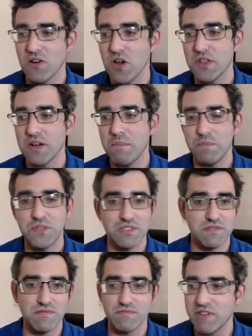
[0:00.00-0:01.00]
other just
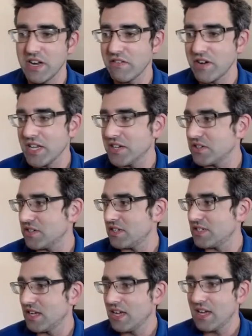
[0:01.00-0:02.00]
really, really good
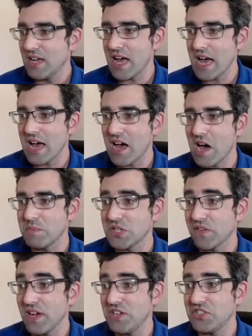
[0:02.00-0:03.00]

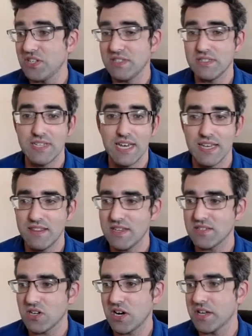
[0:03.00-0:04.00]
observations in this
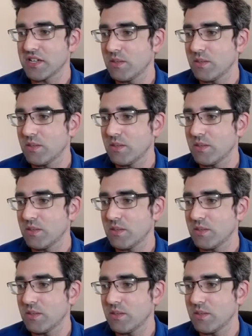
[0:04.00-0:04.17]
article